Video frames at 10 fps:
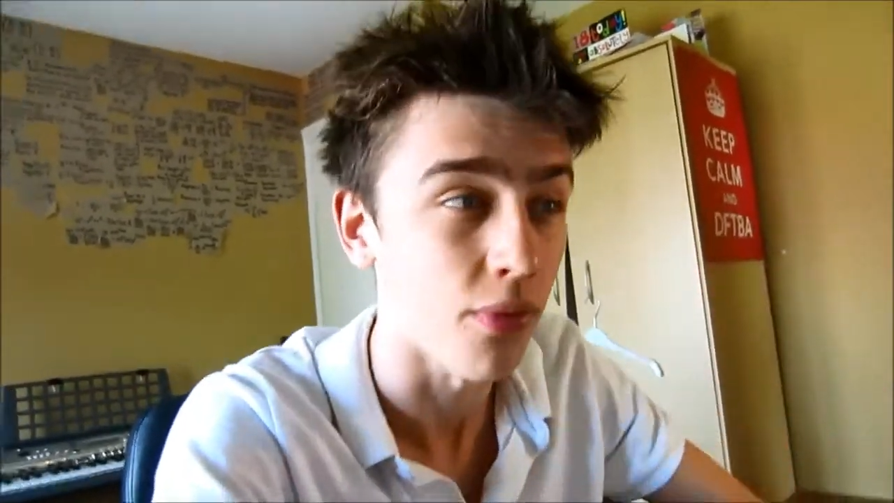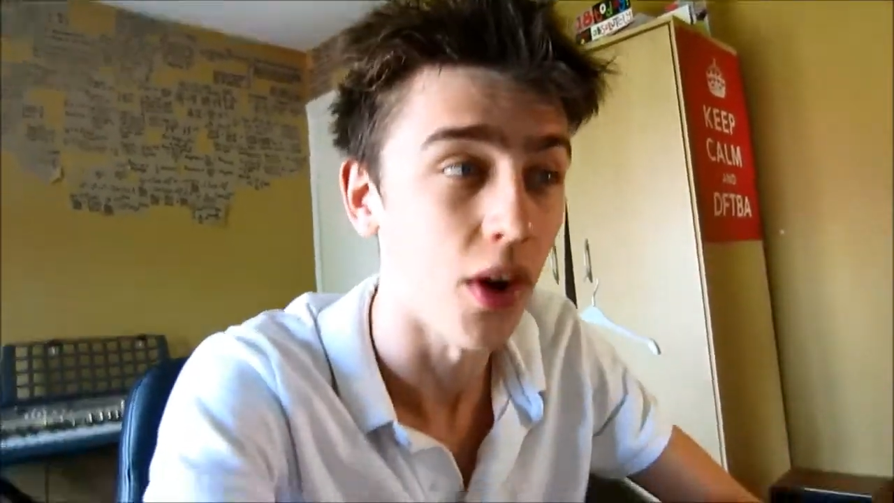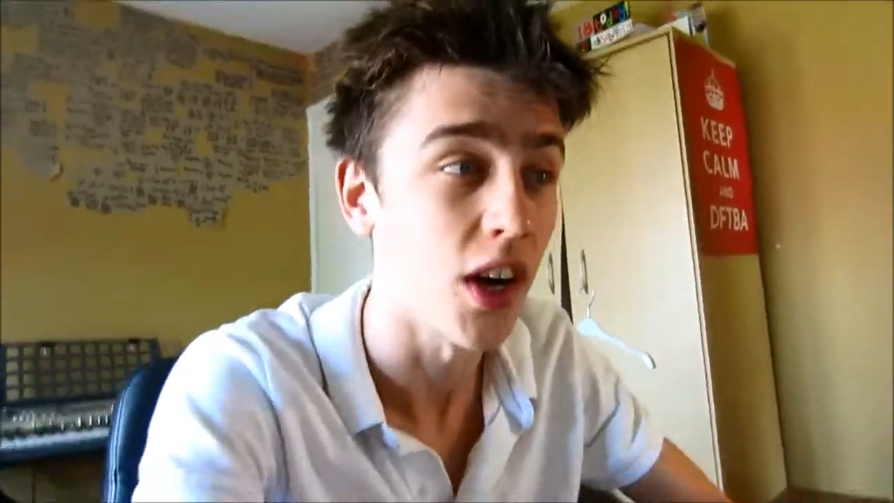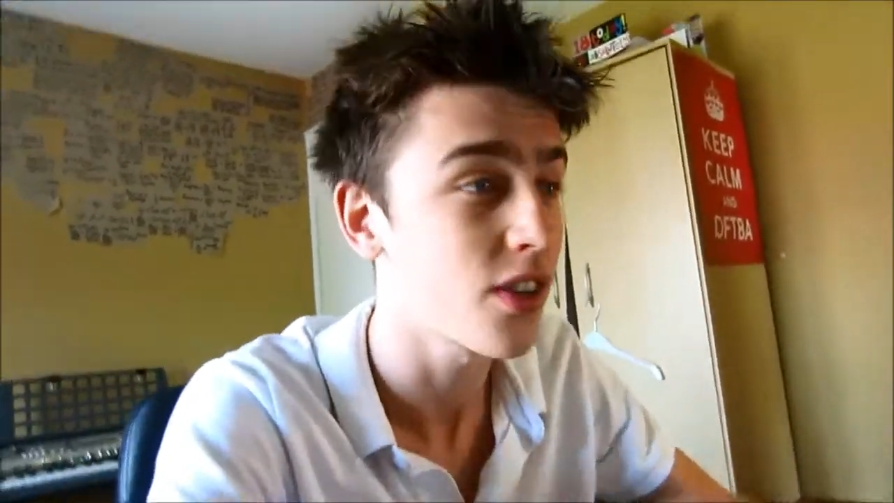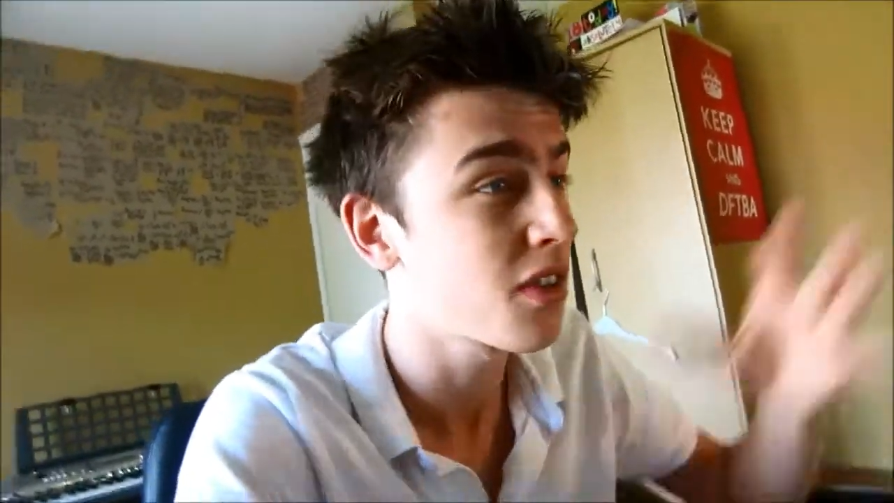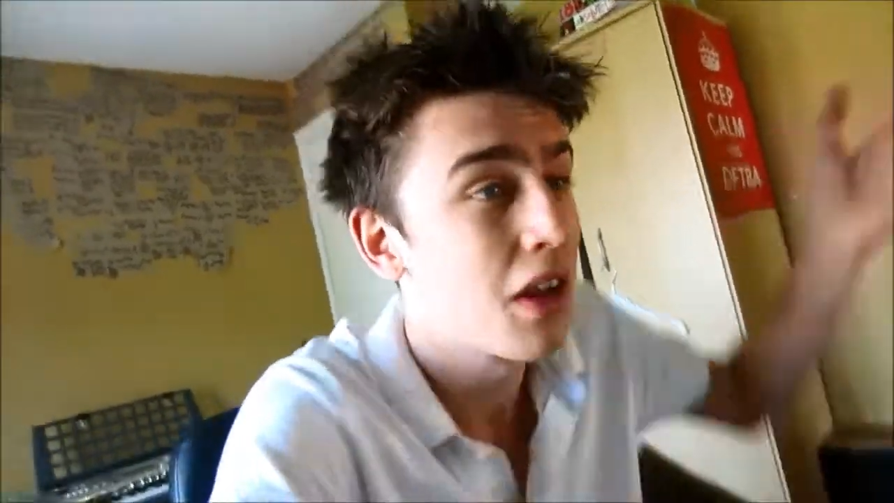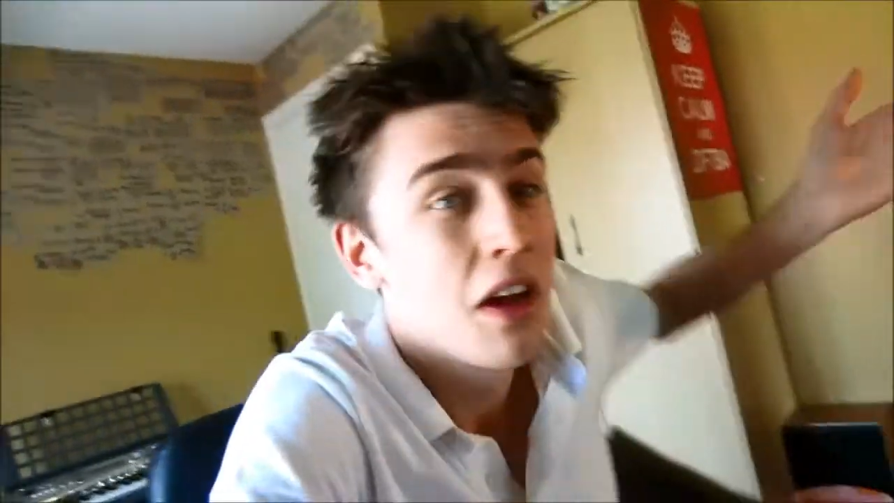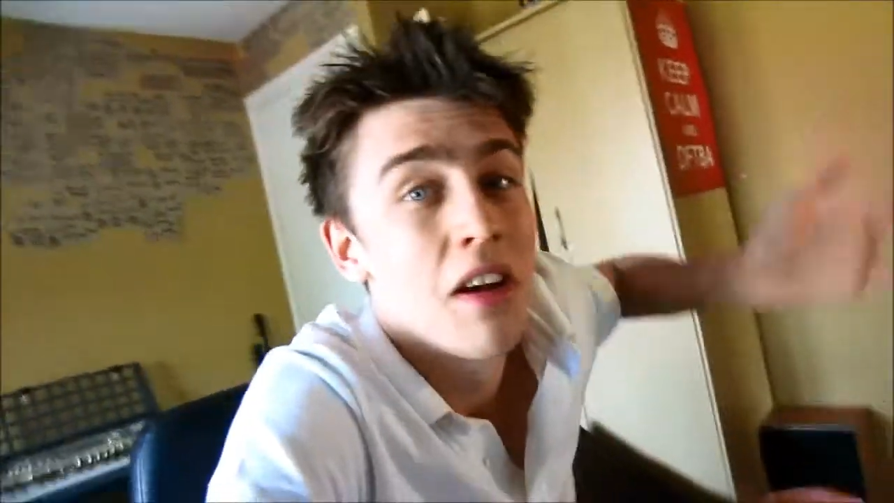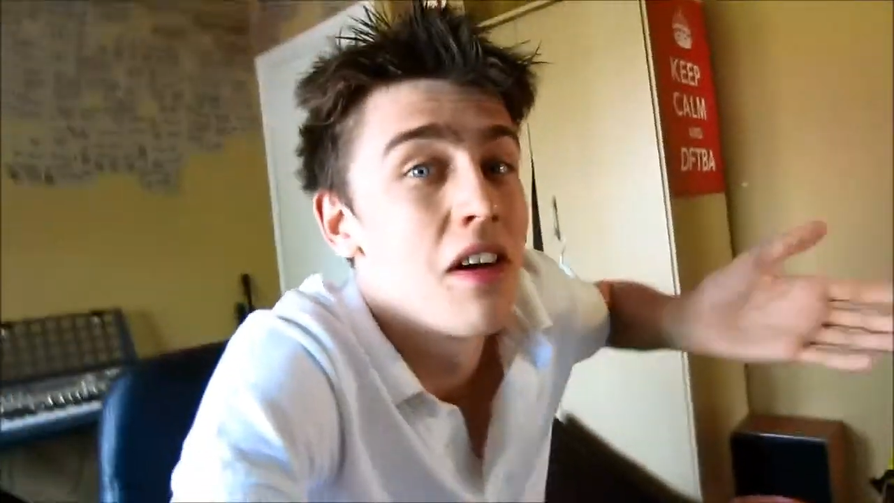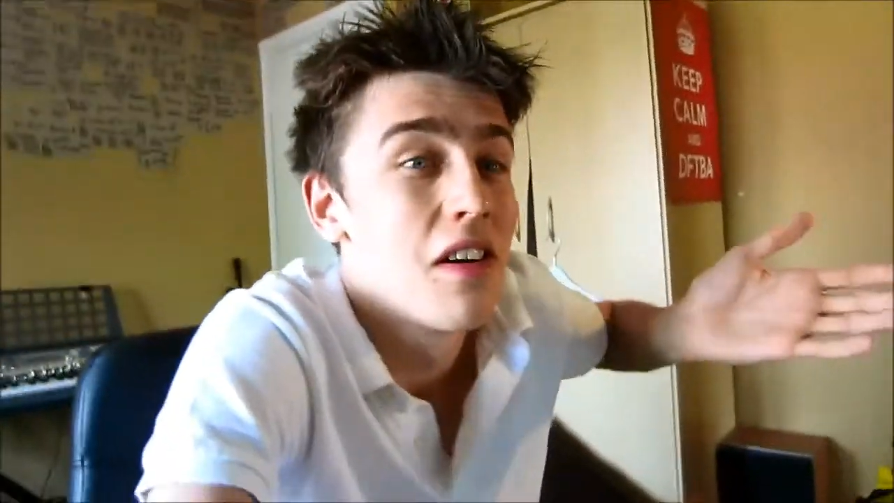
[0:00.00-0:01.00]
first.
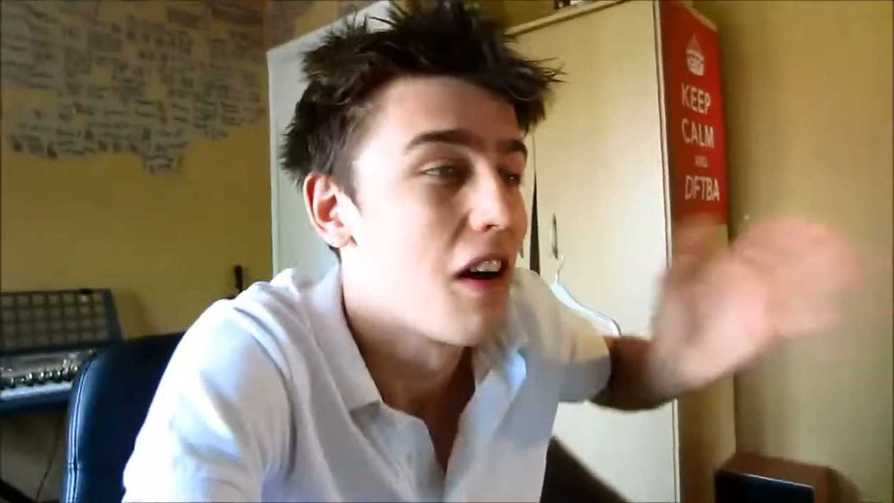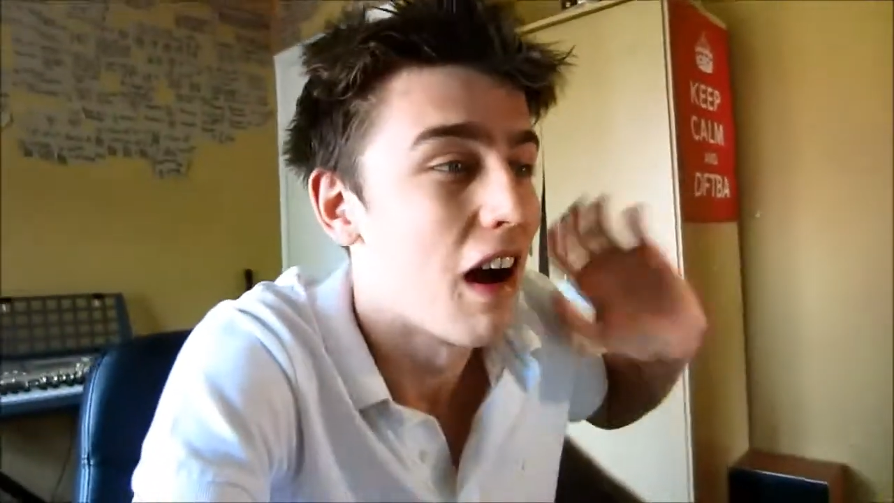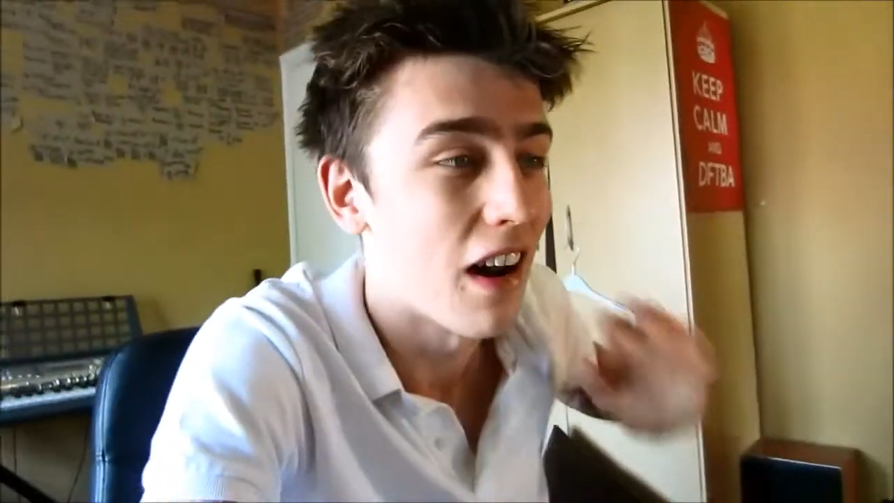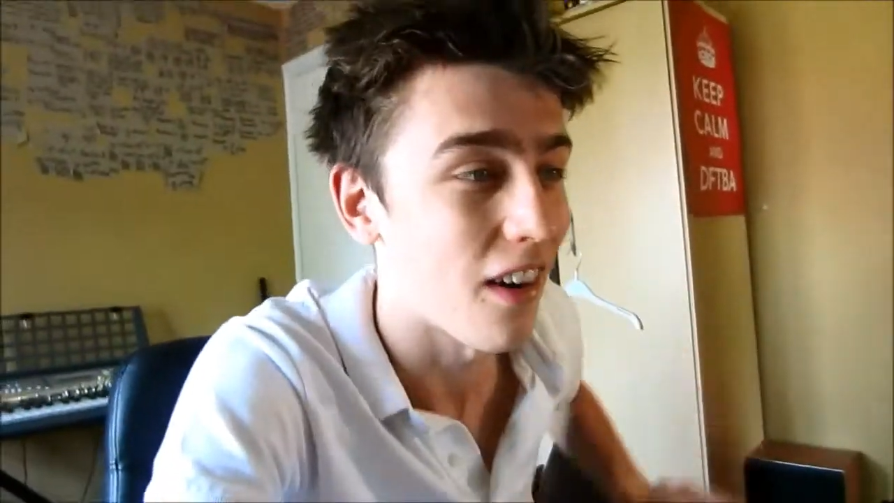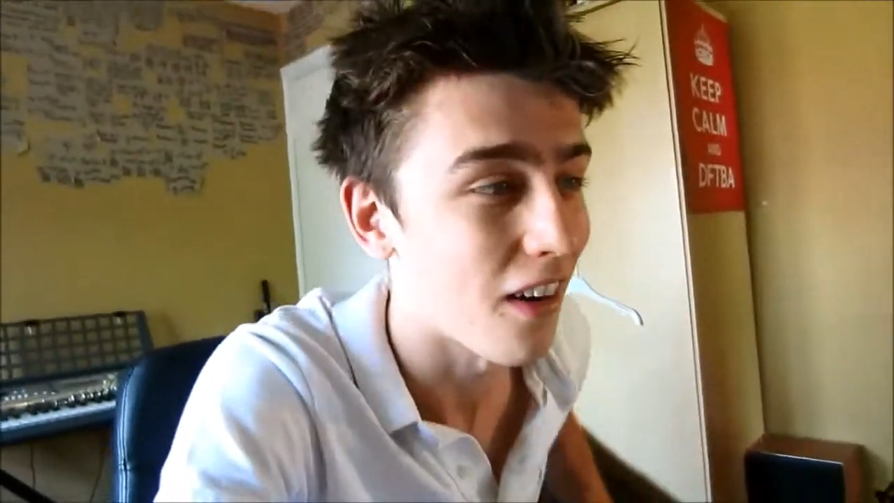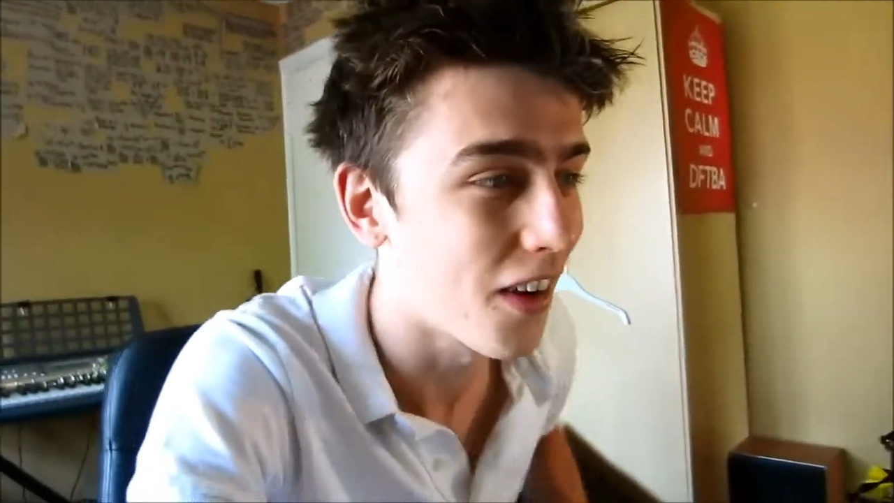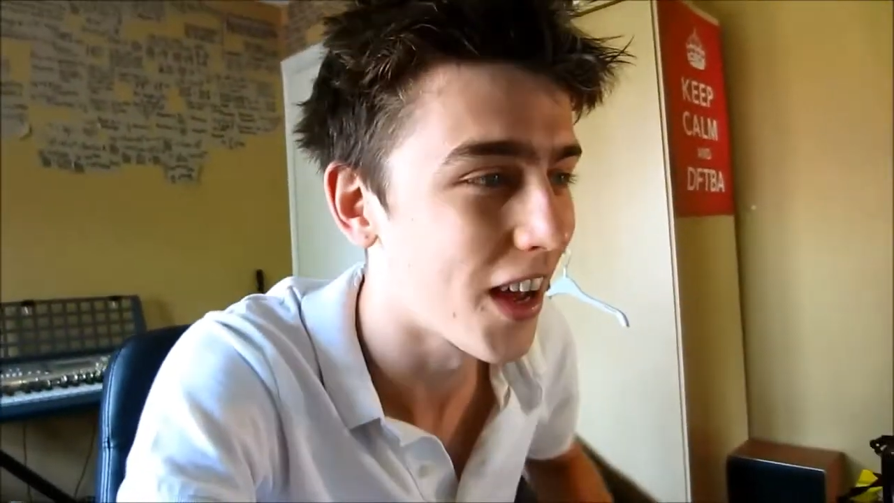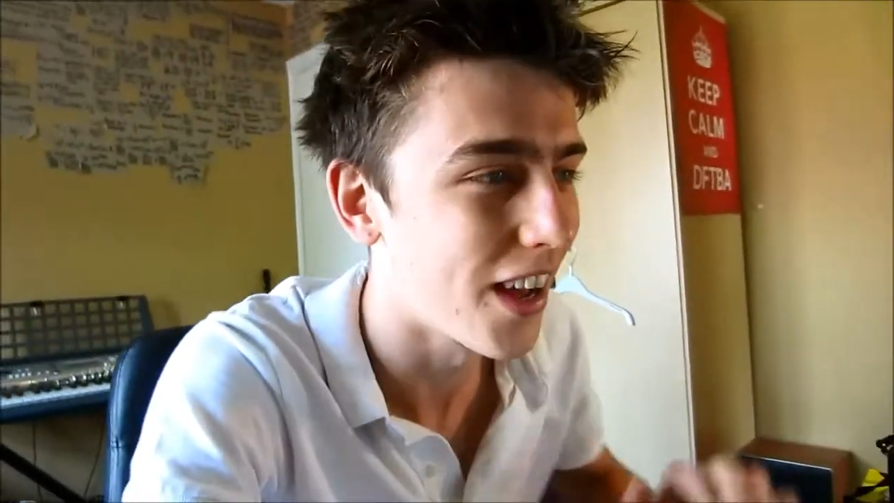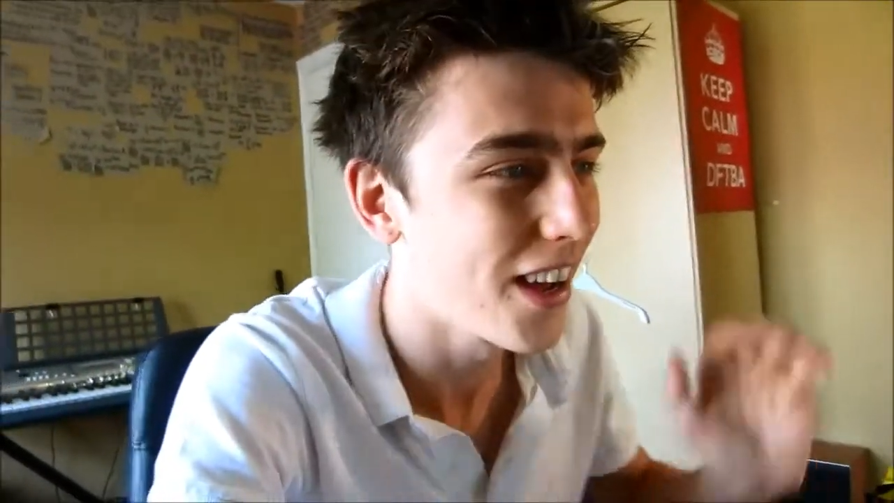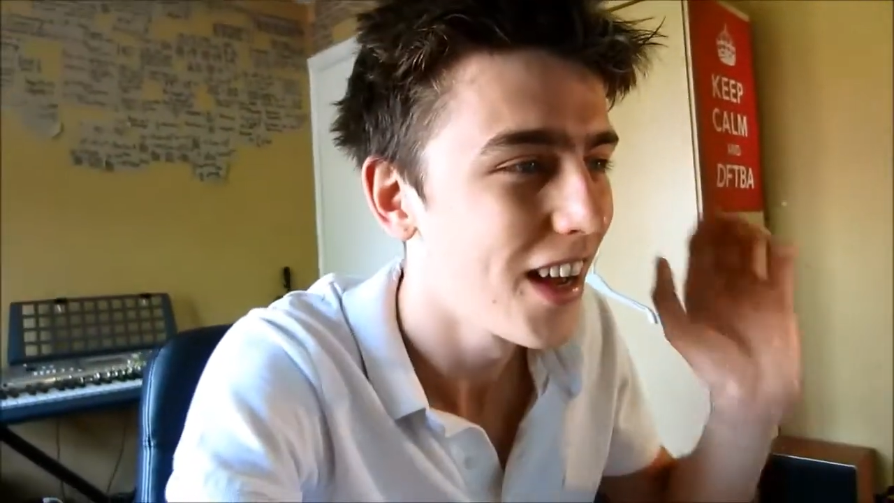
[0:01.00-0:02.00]
I don't know.